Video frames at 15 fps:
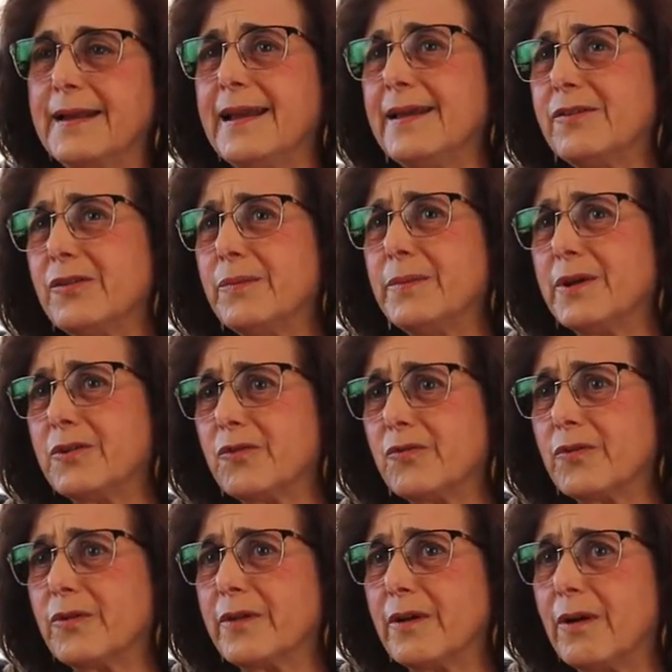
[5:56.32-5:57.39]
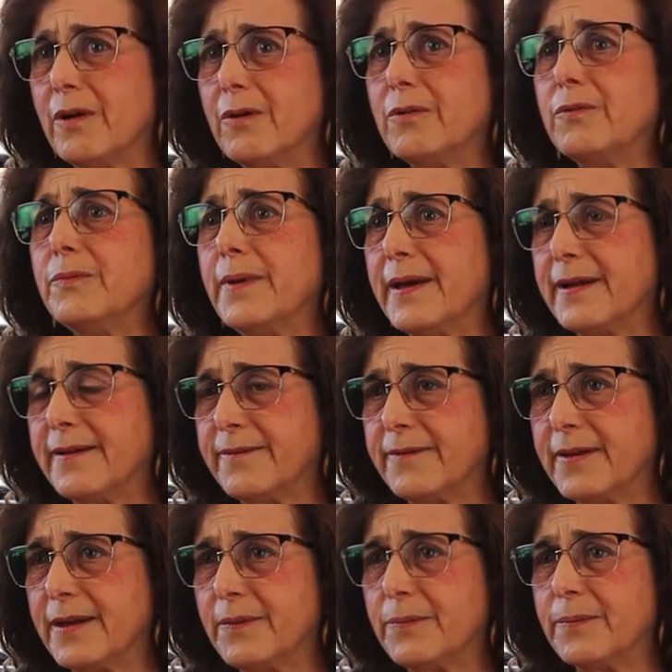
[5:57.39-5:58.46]
Not so much for their own
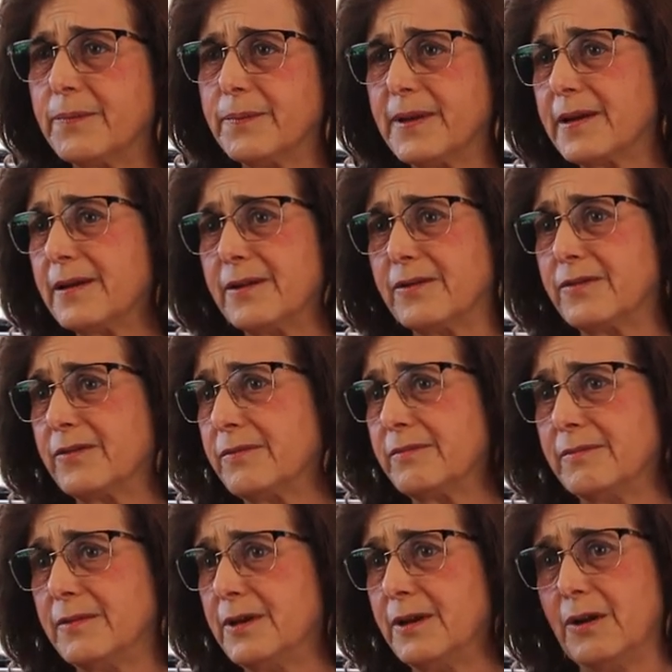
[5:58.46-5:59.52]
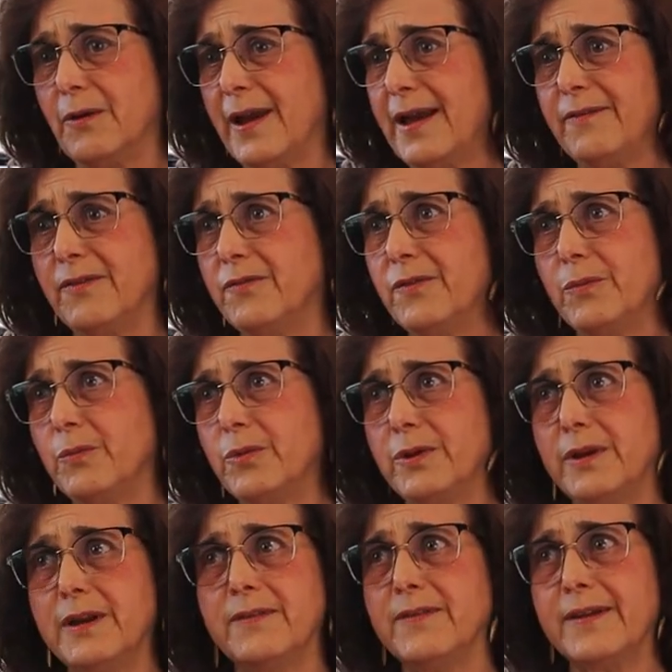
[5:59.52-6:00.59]
benefit, because, you know, half of them
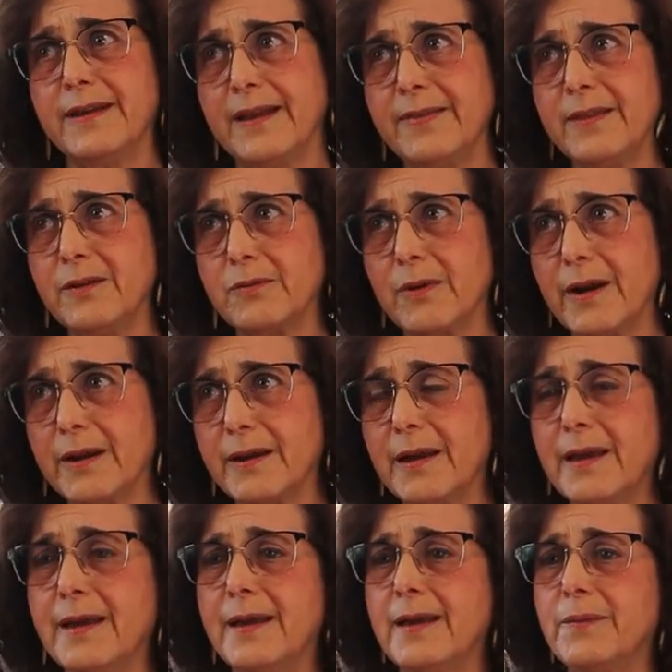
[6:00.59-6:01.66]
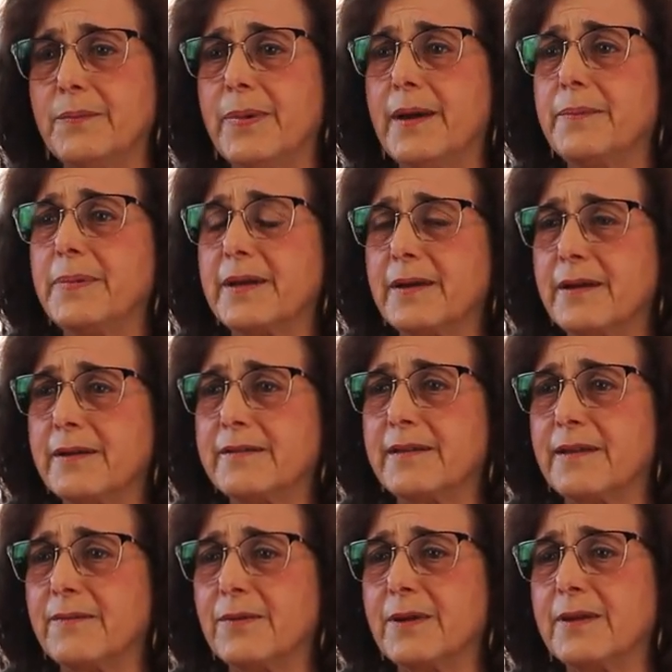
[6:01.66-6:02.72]
wouldn't even get the drug, but because
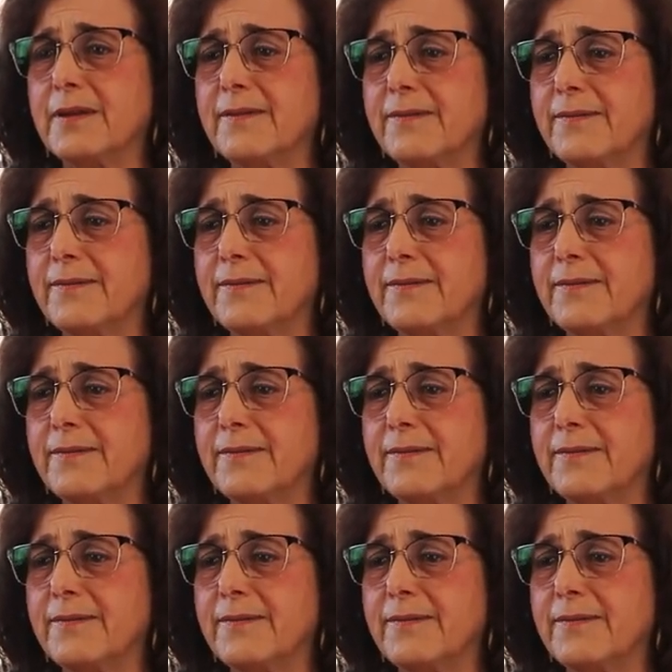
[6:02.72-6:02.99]
they really